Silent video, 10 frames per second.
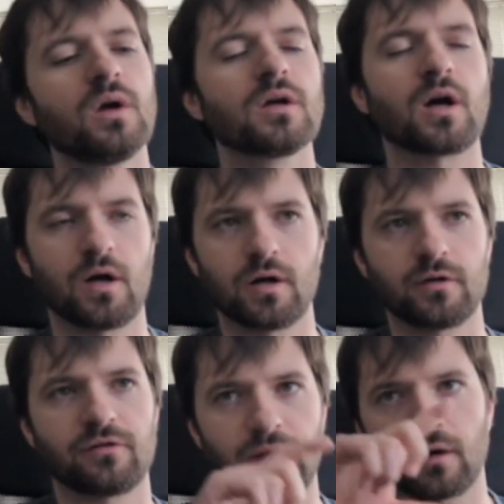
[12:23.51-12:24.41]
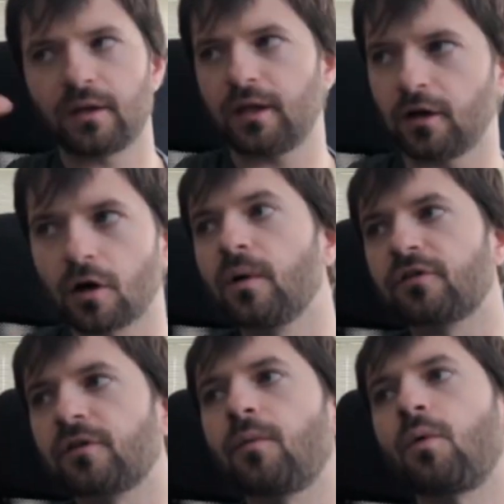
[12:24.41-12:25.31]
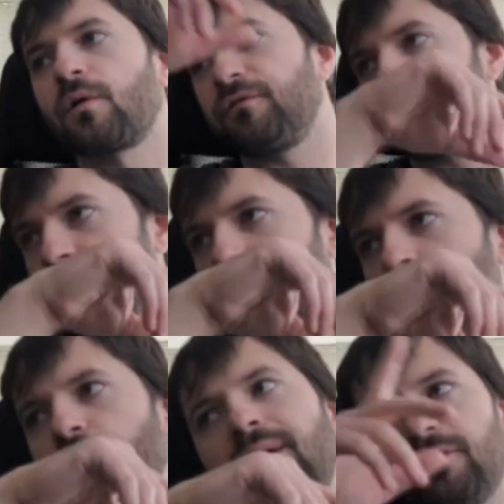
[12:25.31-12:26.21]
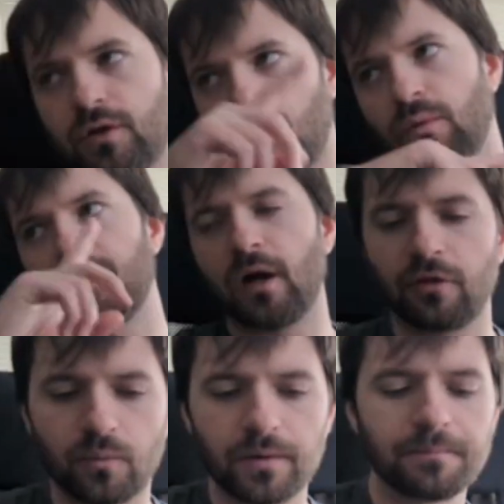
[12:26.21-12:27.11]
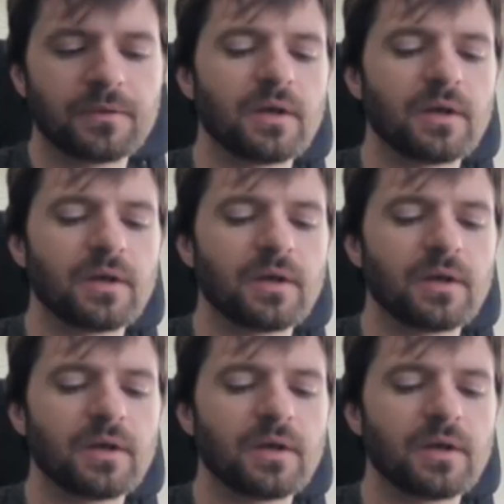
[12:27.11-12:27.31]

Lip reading: cards that are heroism or villainy whenever you're the other one.